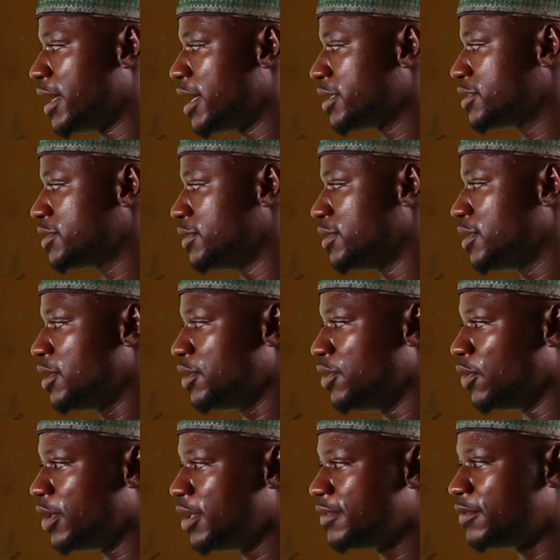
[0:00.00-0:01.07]
reaction.
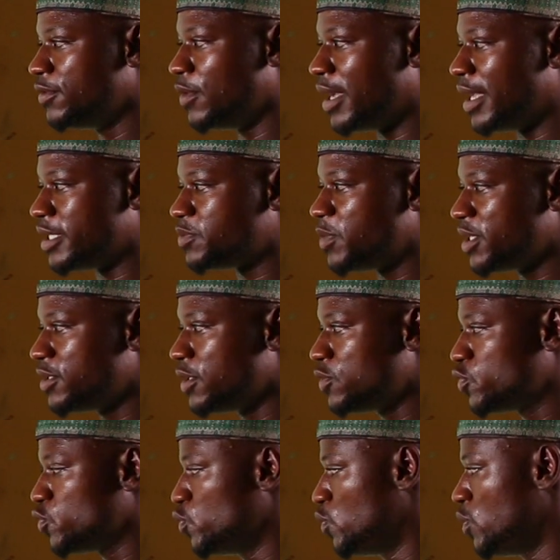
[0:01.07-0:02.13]
The only thing you are
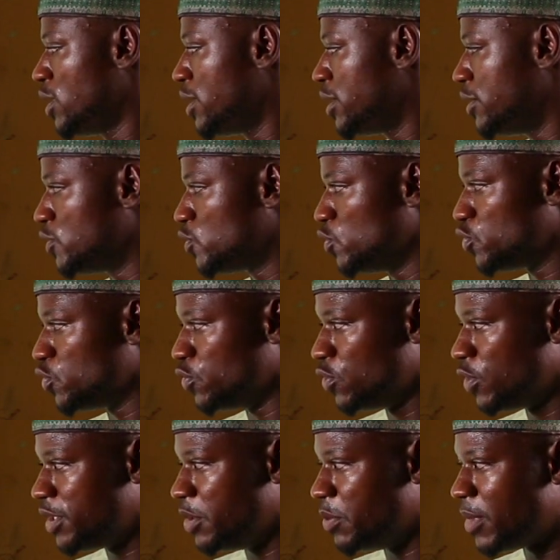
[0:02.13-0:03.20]
expected to is you should
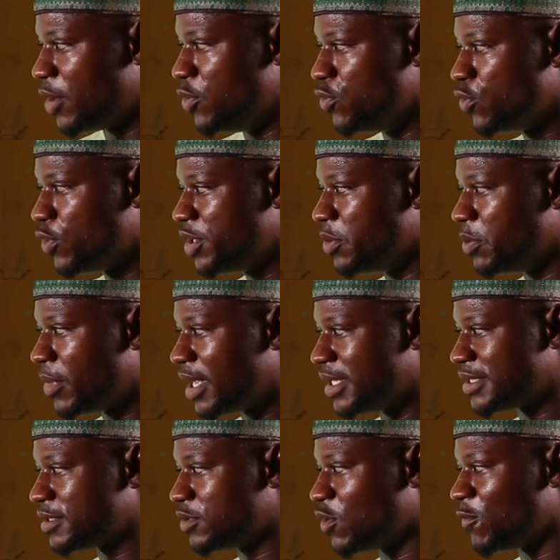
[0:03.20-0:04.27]
know the
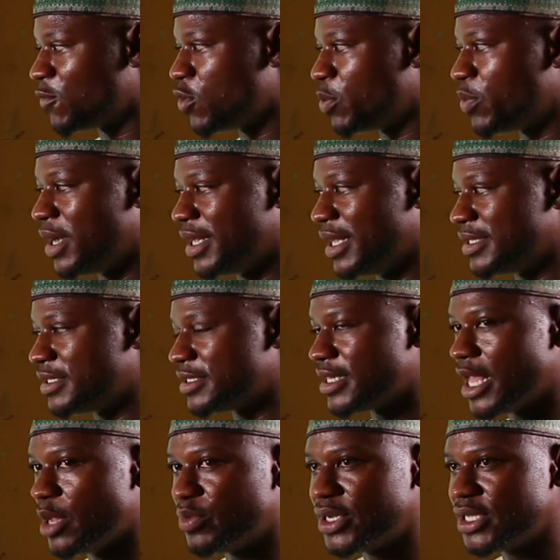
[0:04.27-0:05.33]
mass of copper that is
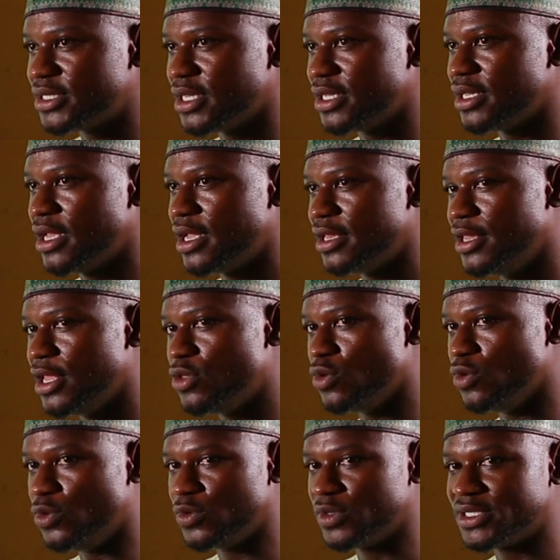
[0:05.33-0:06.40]
liberated. Then
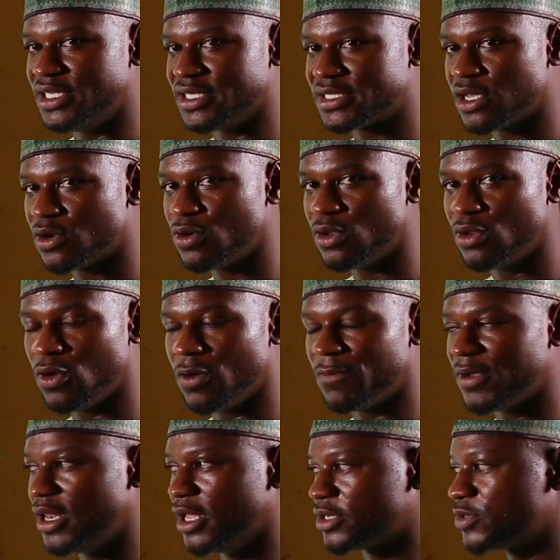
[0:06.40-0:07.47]
you use the second law
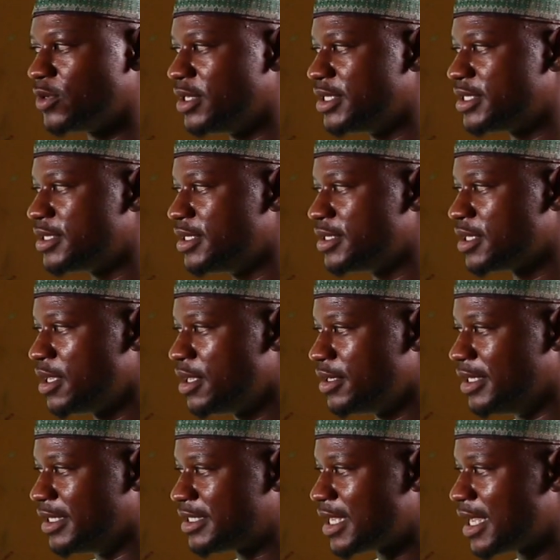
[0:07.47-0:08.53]
of electrolysis,
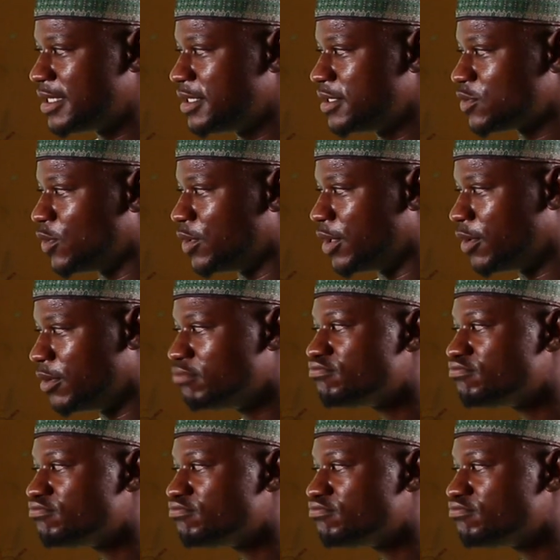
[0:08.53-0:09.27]
the charges on